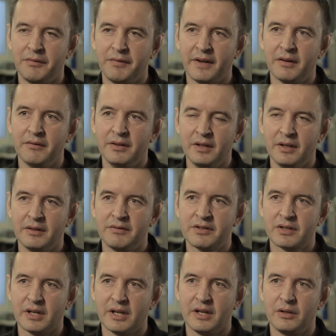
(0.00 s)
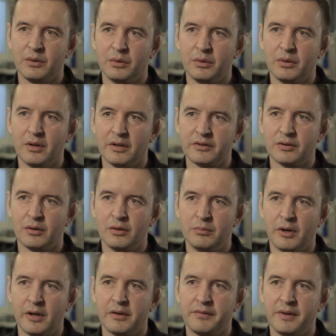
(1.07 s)
When we were told that we were going to use
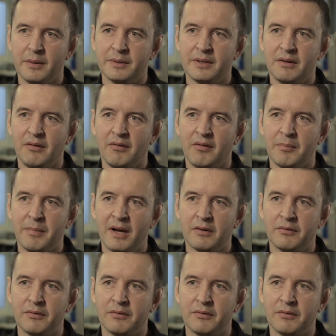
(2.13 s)
robots in Trelleborg,